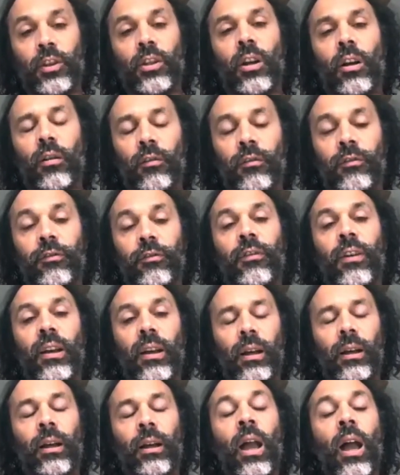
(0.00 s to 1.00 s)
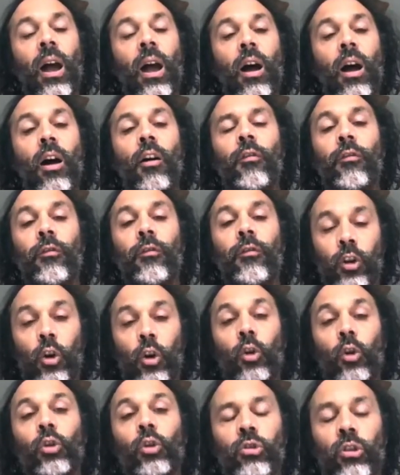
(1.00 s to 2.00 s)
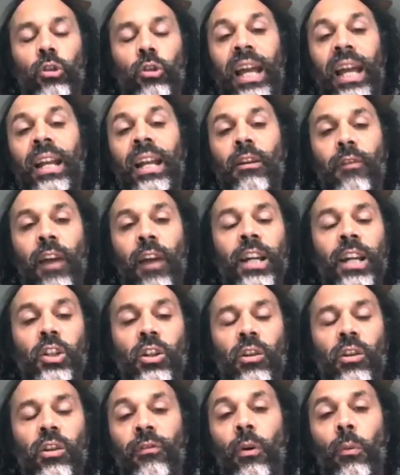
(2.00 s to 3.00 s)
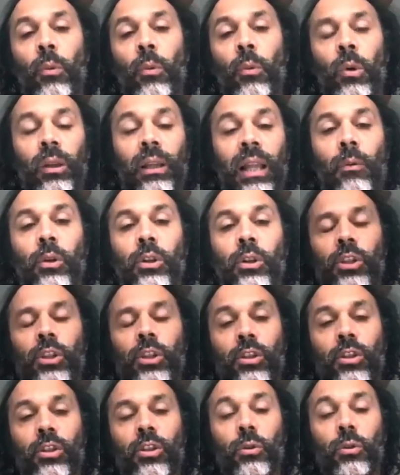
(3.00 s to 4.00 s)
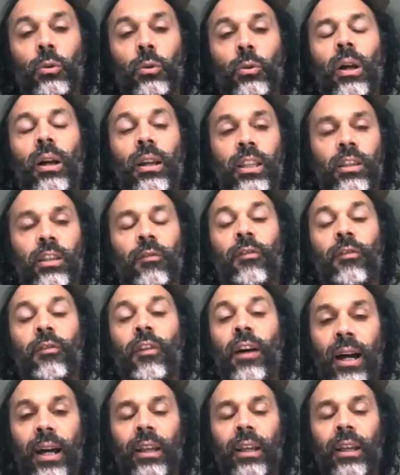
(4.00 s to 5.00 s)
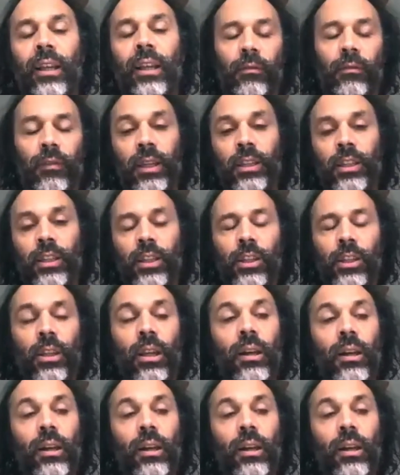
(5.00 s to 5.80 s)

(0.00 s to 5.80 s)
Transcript: of cultural innovation that will allow us to find this